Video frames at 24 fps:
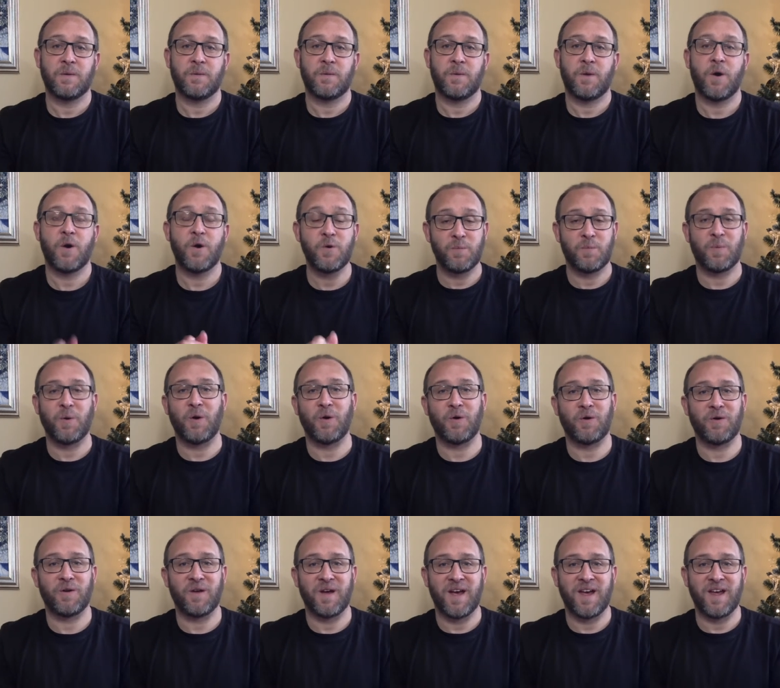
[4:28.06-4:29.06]
Hope
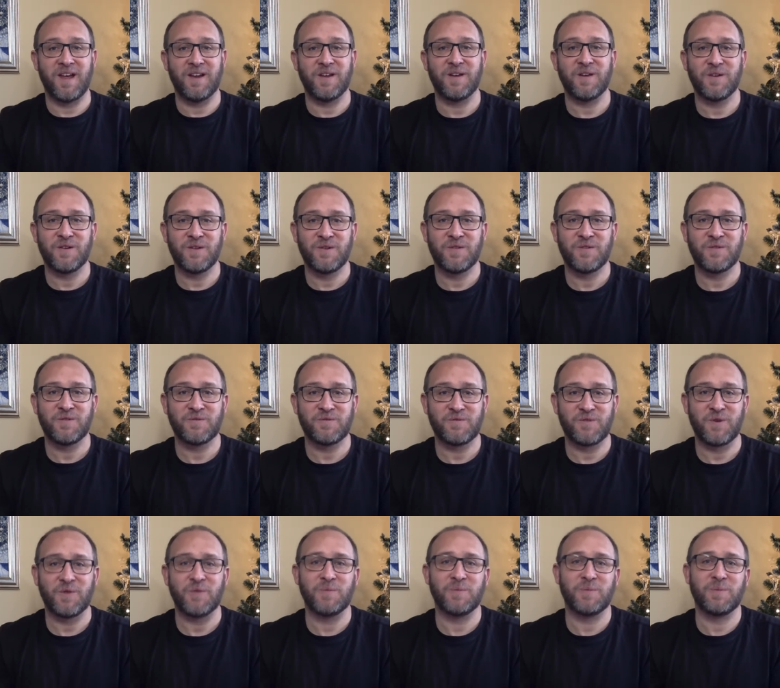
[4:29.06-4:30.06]
on a
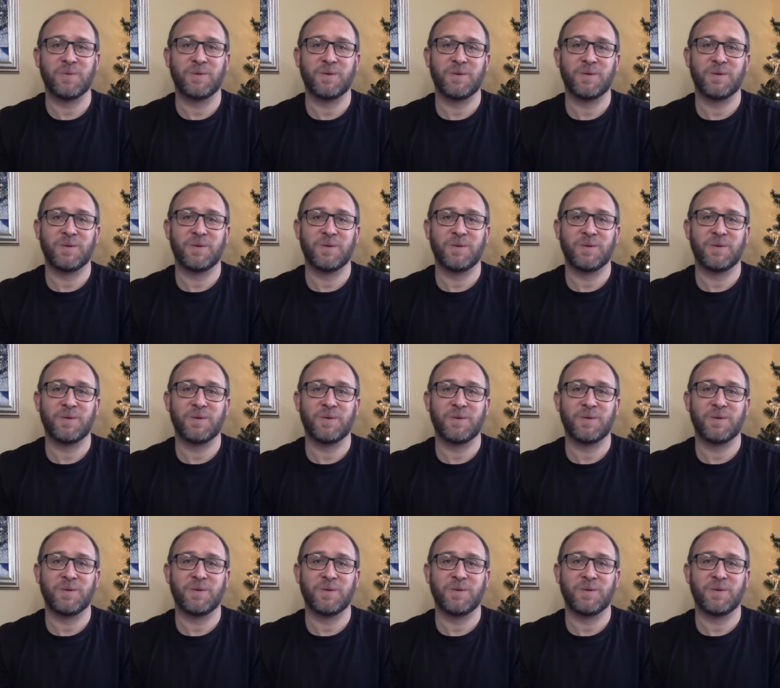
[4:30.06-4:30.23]
rope.